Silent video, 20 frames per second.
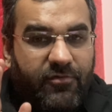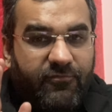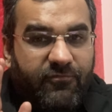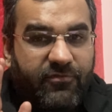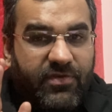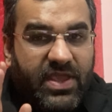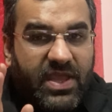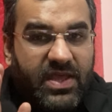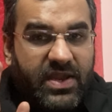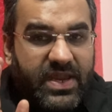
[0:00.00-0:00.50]

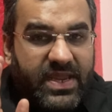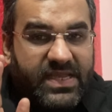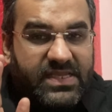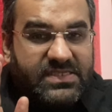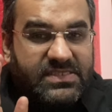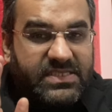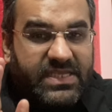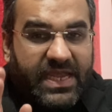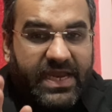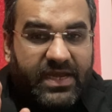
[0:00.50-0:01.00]
where
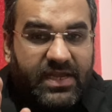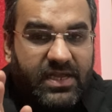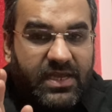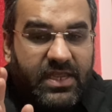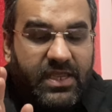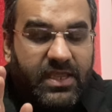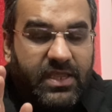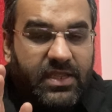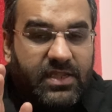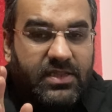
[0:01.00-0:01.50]

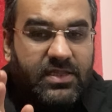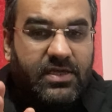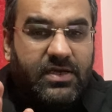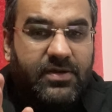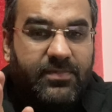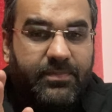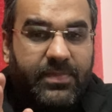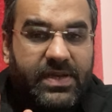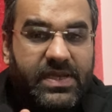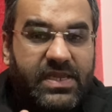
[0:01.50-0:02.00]
exactly
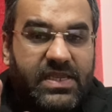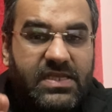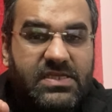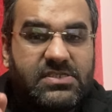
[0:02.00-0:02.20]
the money